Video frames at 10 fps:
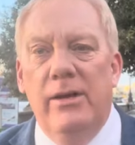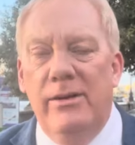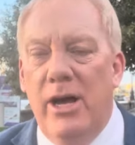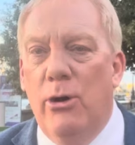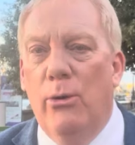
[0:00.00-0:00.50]

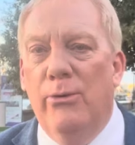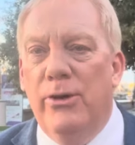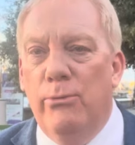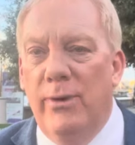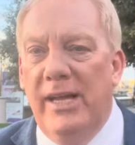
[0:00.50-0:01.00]
No,
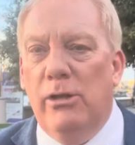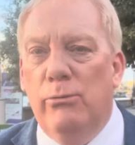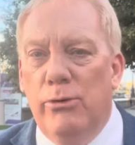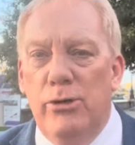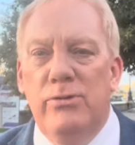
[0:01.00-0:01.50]
the real
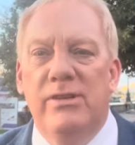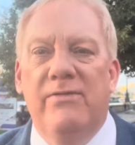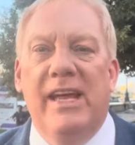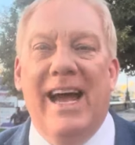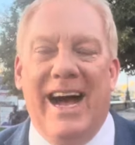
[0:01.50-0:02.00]
root of
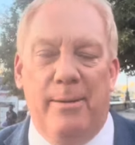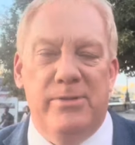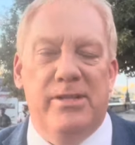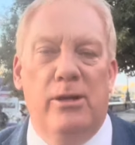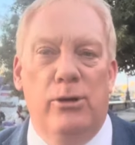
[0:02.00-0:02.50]
the
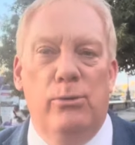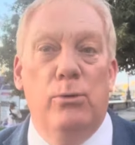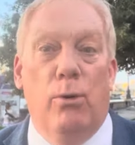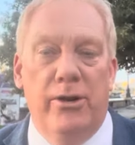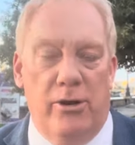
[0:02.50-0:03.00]
absolute
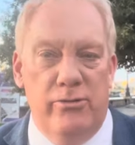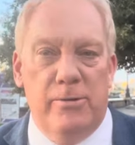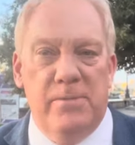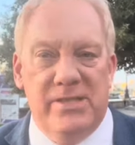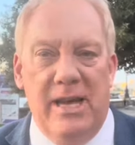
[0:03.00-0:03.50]

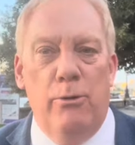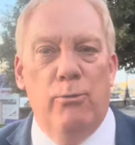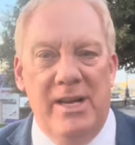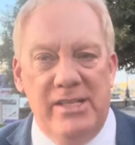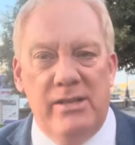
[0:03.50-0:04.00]
100%
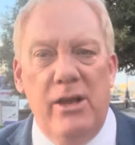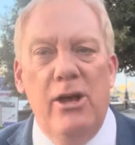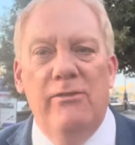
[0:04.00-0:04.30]
reason